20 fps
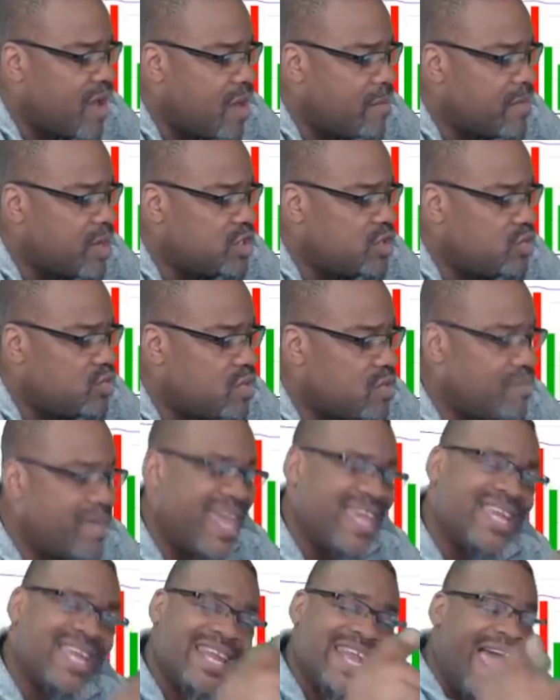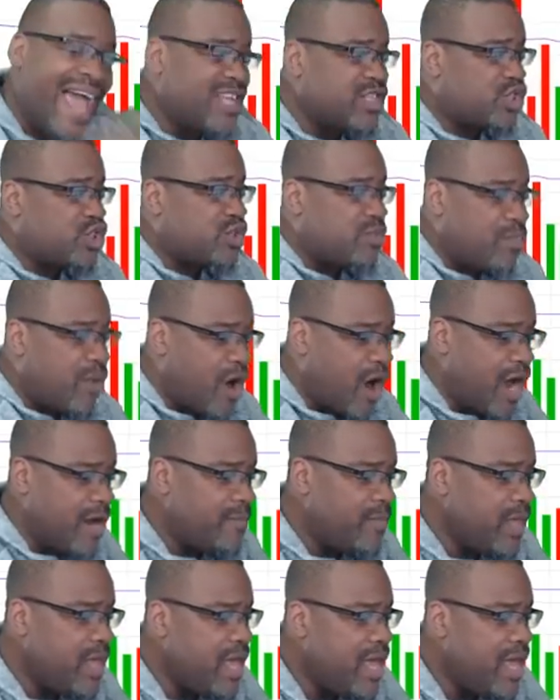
how much you will make. And that is smart.